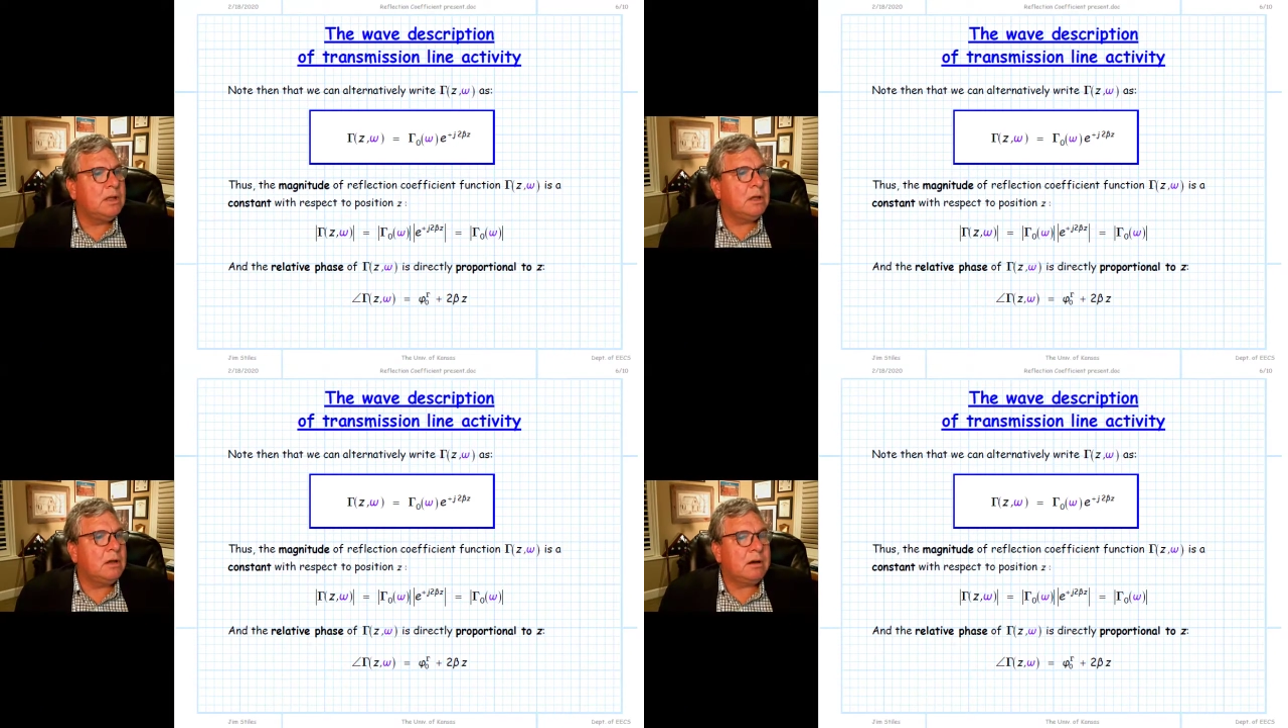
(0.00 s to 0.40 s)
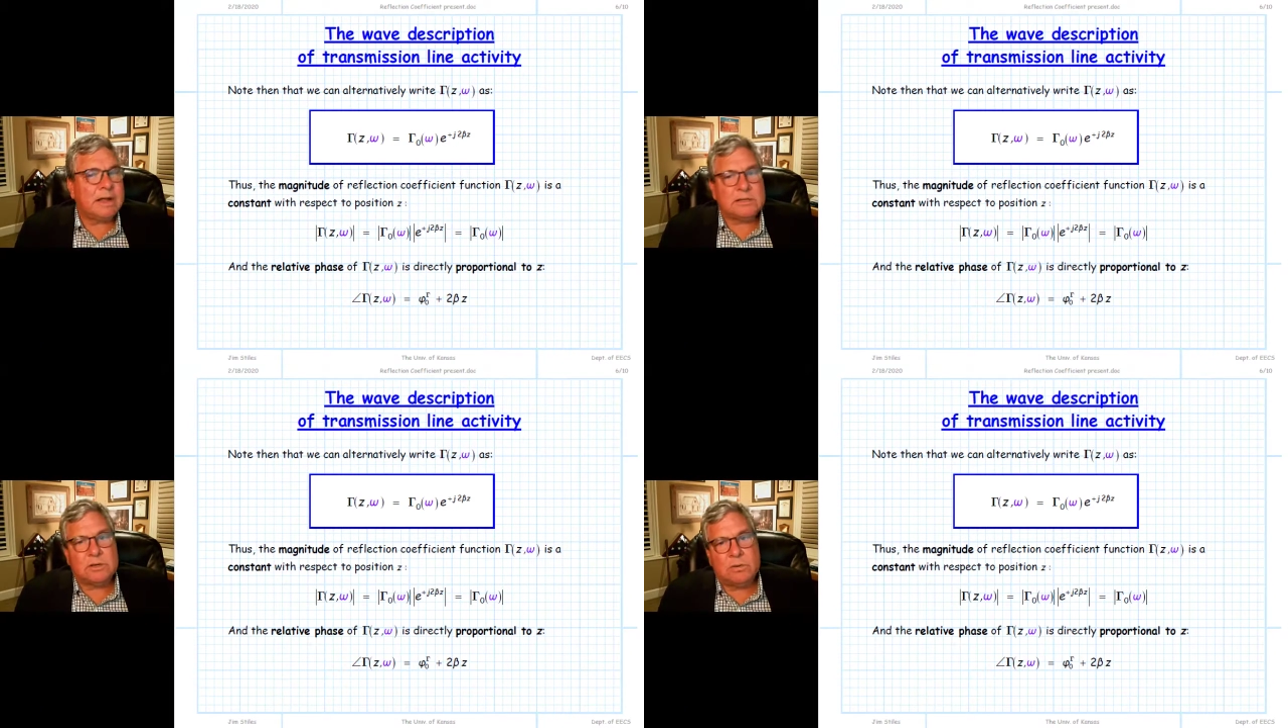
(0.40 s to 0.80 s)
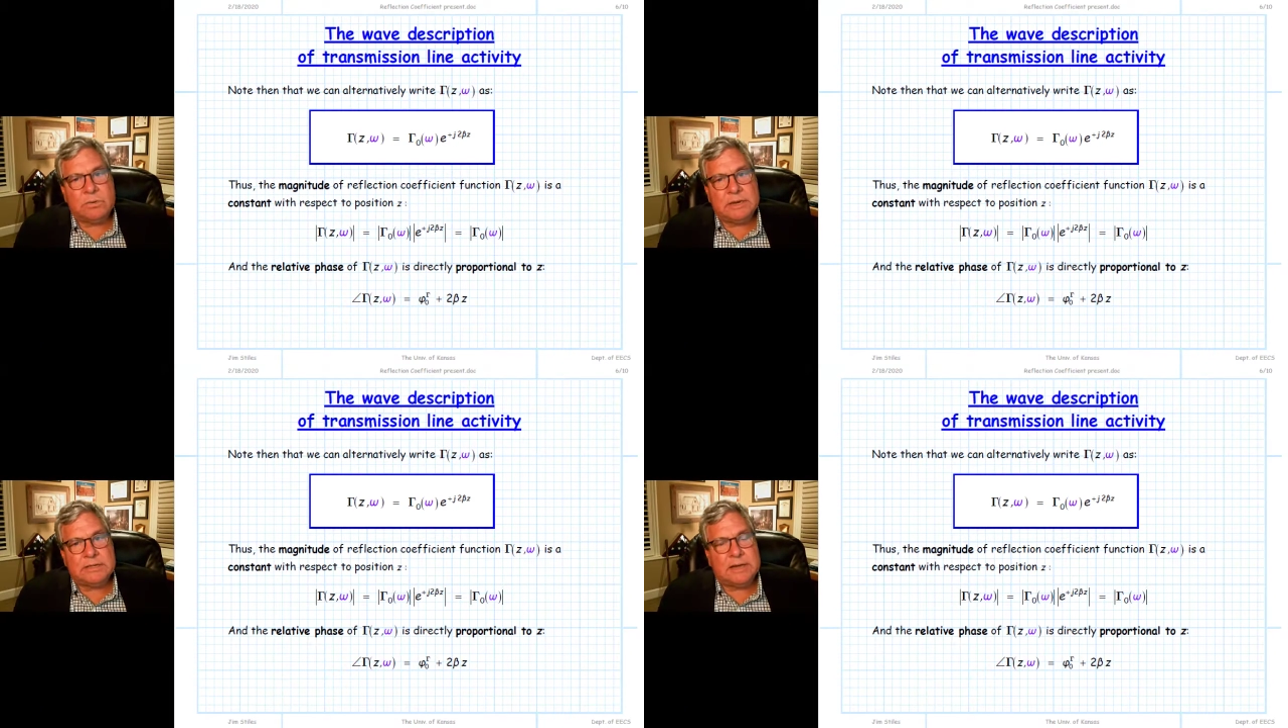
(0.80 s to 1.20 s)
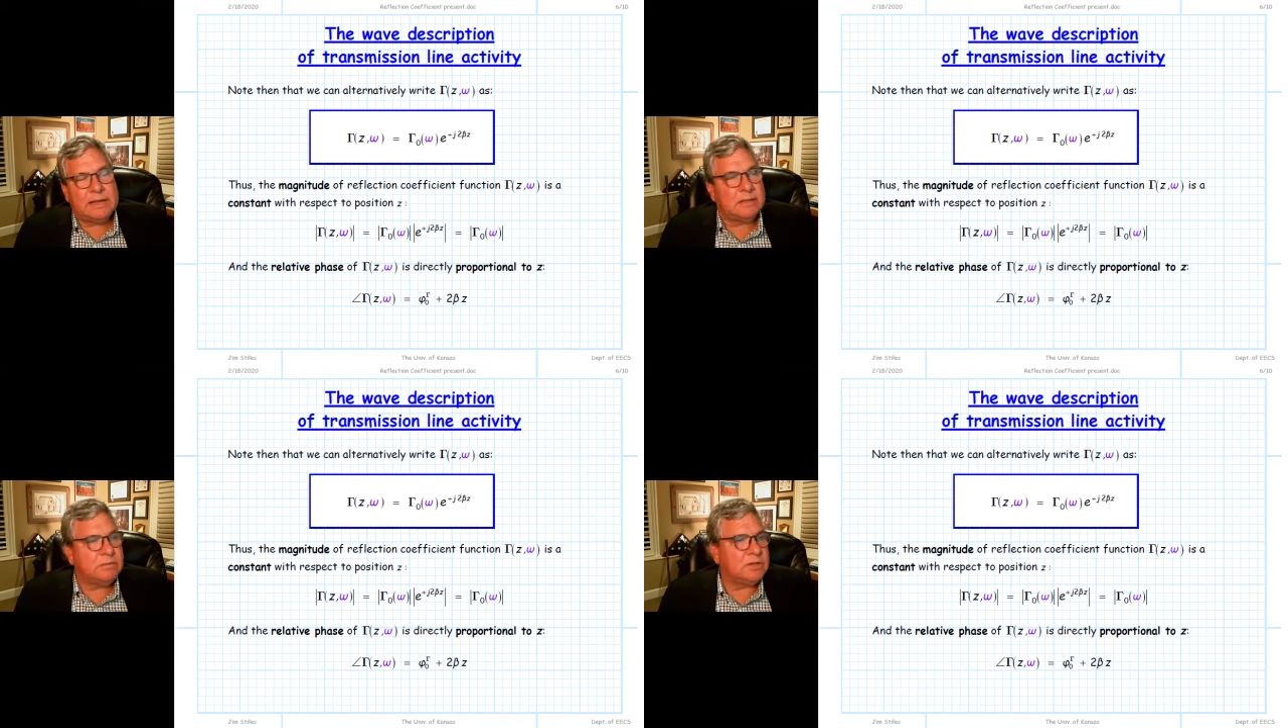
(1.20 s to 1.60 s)
All right, so we
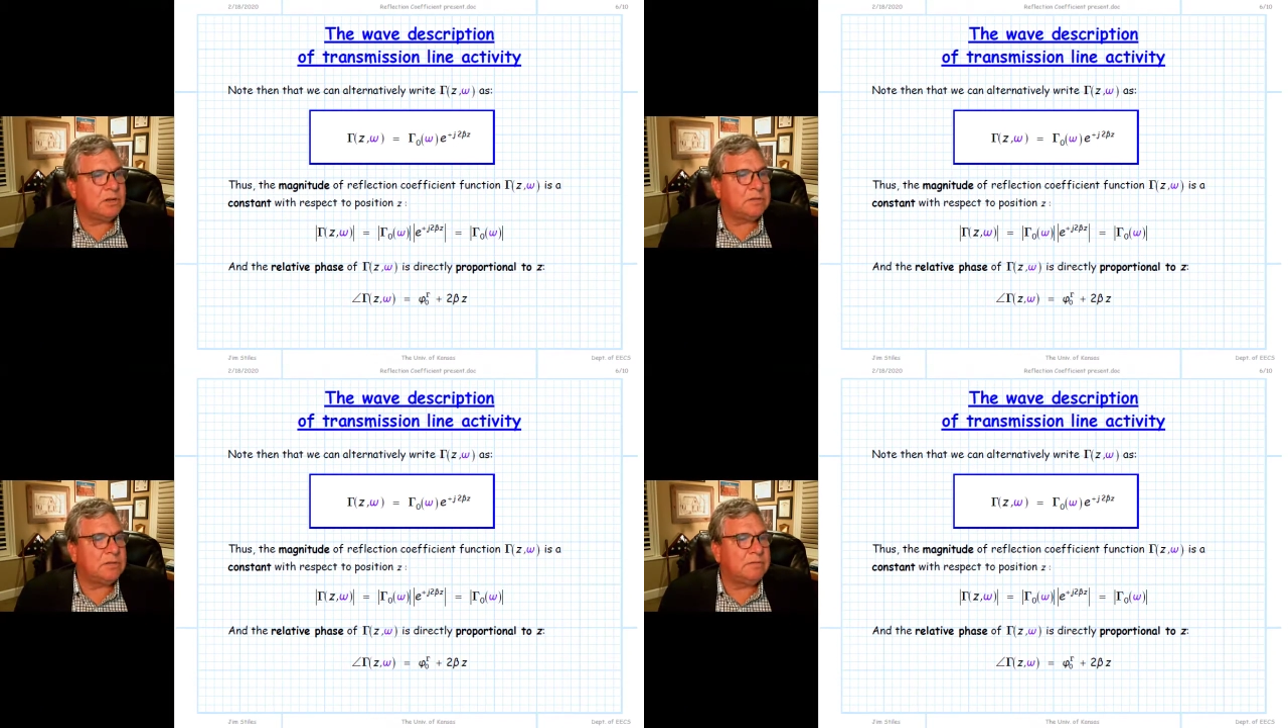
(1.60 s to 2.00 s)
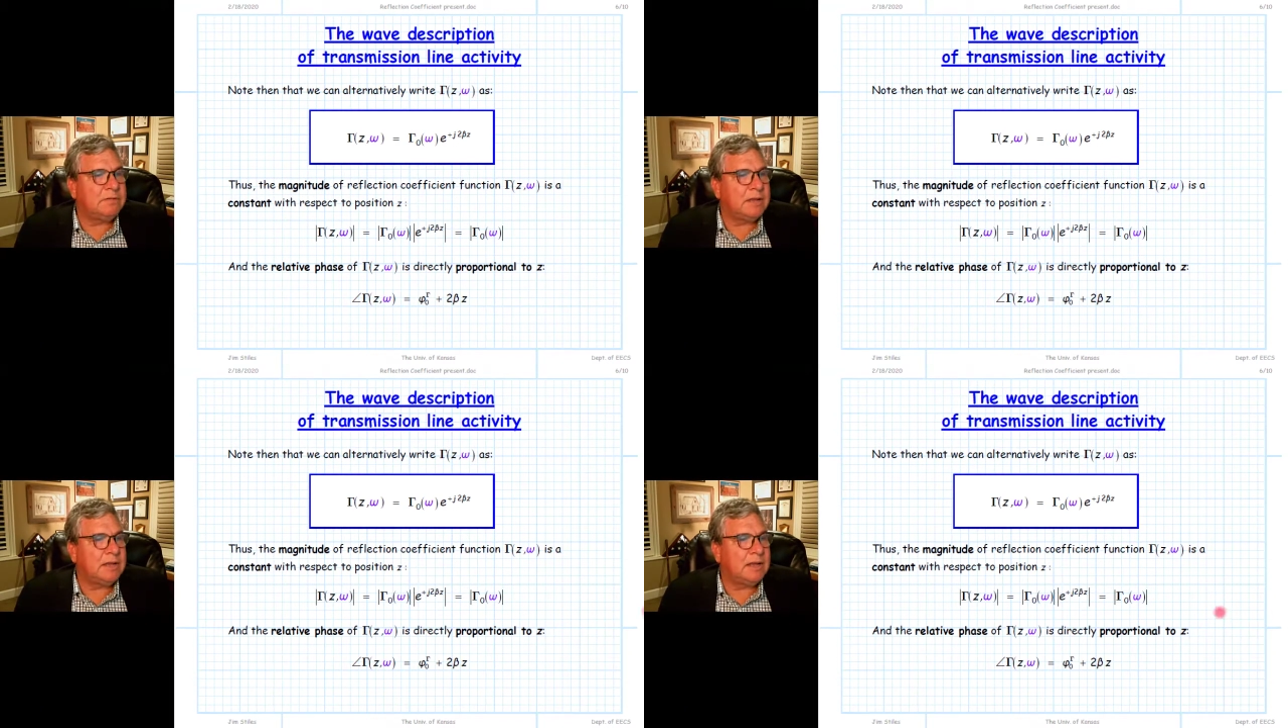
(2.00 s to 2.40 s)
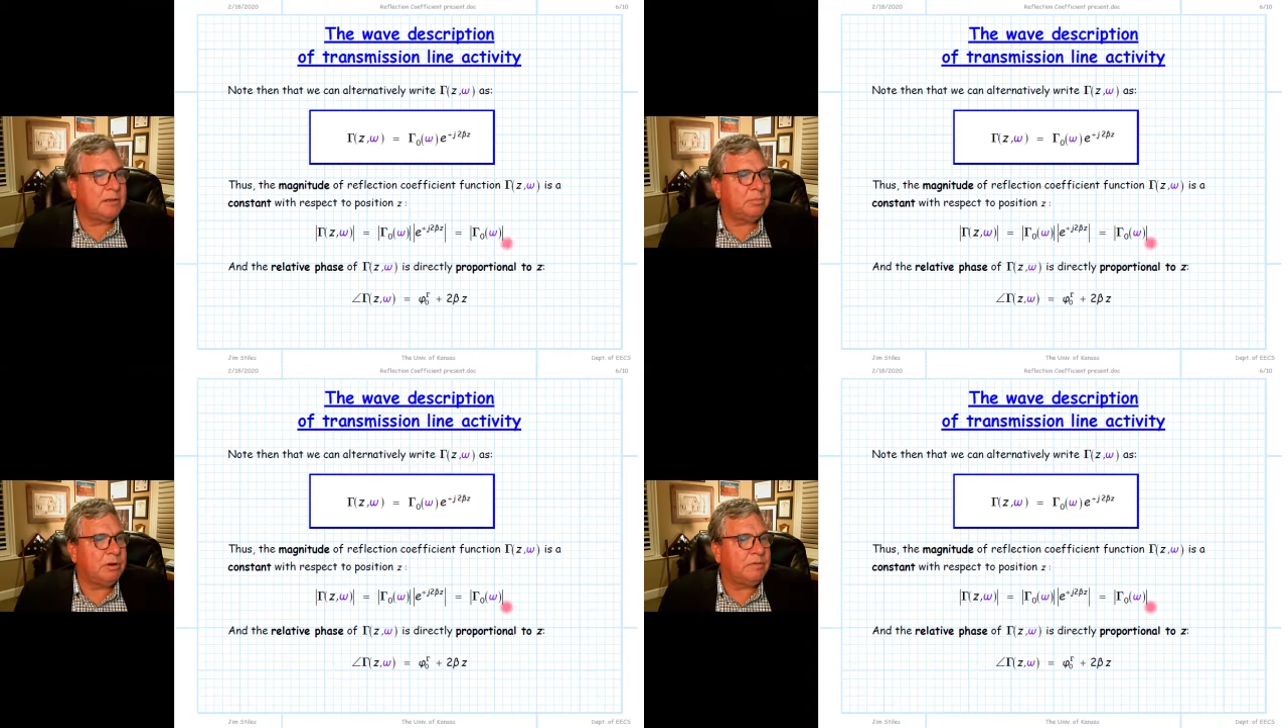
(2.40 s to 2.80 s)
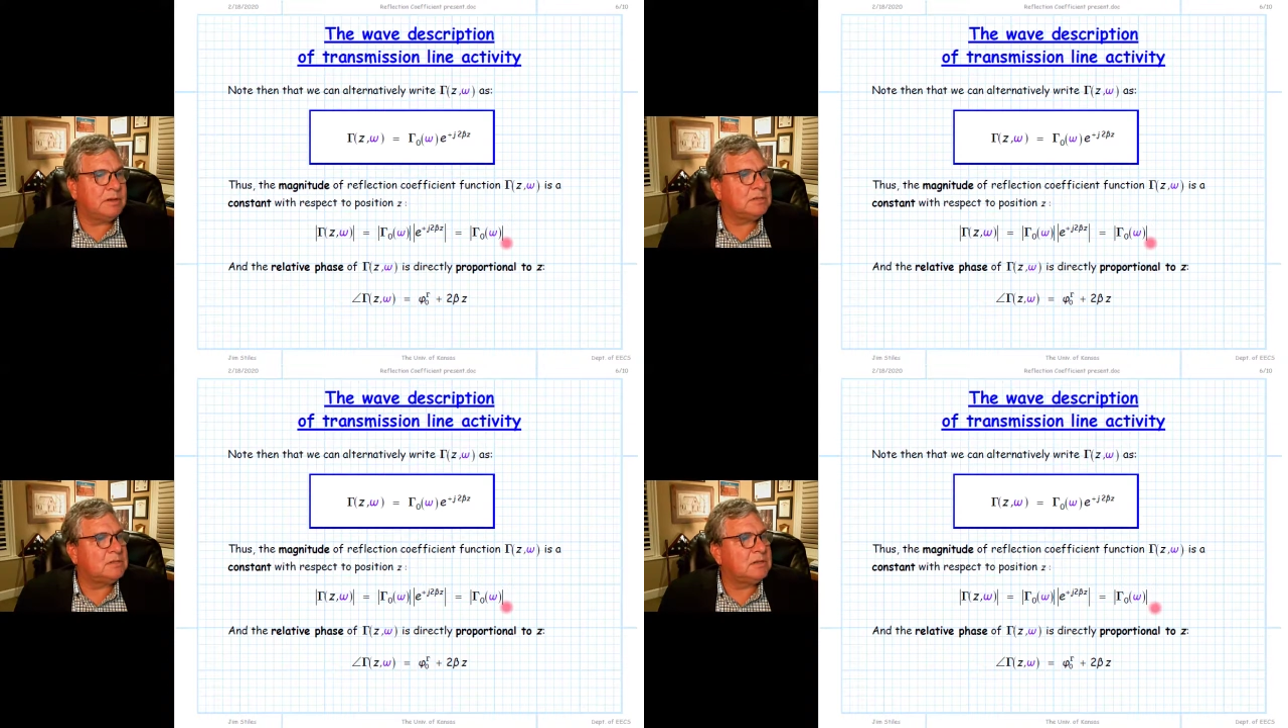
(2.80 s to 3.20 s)
take the results of the
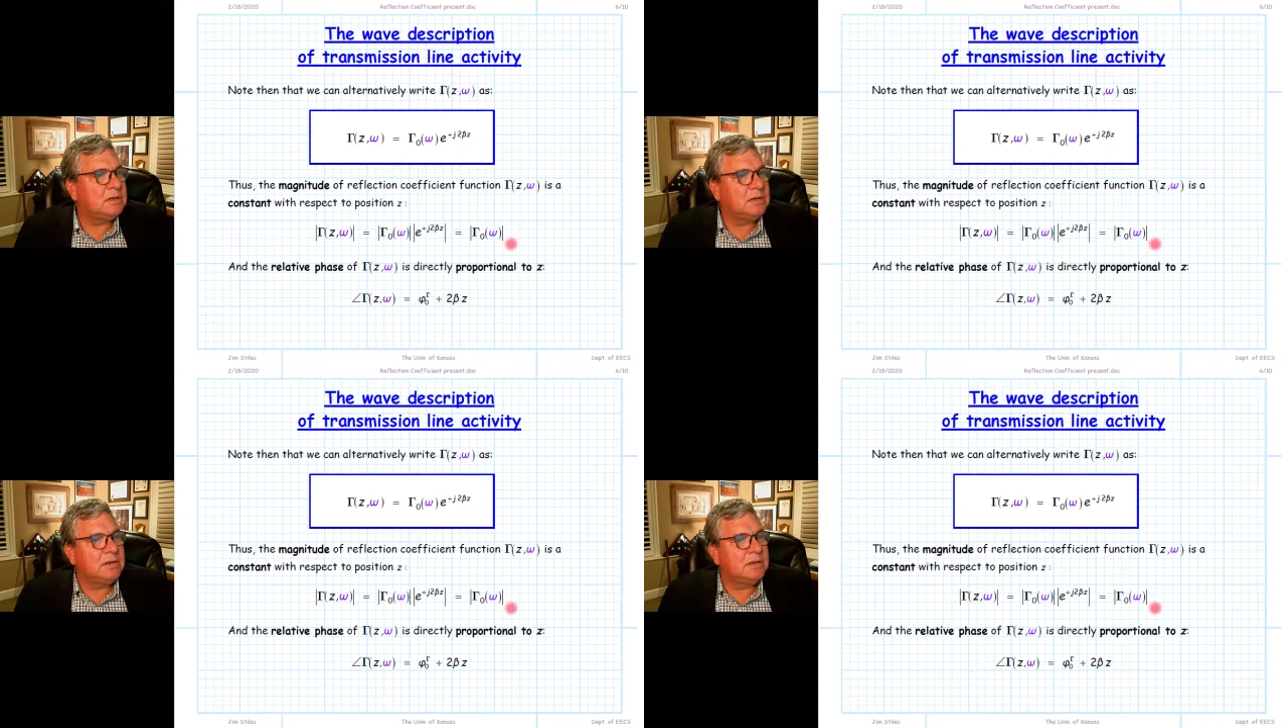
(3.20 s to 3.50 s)
previous